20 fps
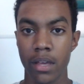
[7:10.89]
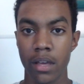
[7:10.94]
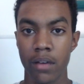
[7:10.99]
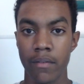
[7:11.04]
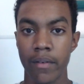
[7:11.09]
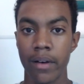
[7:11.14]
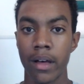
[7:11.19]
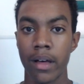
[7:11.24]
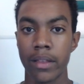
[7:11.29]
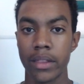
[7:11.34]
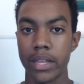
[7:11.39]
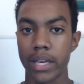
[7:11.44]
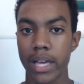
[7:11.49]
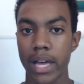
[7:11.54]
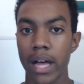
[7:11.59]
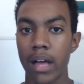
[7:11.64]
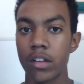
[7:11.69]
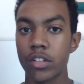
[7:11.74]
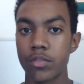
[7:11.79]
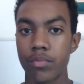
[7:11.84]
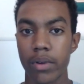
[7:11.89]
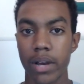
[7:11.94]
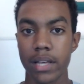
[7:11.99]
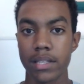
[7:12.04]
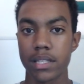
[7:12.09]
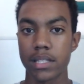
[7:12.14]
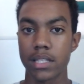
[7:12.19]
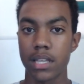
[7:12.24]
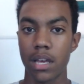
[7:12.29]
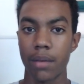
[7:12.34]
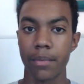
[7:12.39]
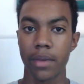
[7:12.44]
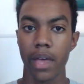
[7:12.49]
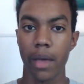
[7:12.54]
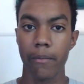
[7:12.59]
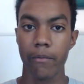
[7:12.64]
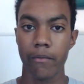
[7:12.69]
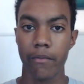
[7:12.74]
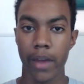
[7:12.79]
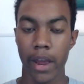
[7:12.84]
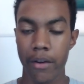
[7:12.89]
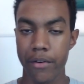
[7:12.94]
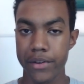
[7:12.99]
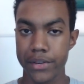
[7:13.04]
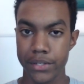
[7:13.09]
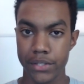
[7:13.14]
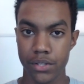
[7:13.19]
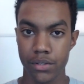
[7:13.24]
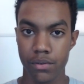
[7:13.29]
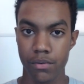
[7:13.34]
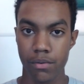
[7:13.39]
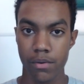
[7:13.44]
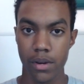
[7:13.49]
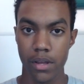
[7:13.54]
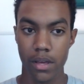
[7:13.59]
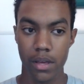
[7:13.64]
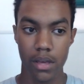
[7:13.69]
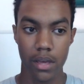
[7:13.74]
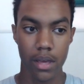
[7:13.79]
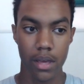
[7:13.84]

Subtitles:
of the college process coming up very soon.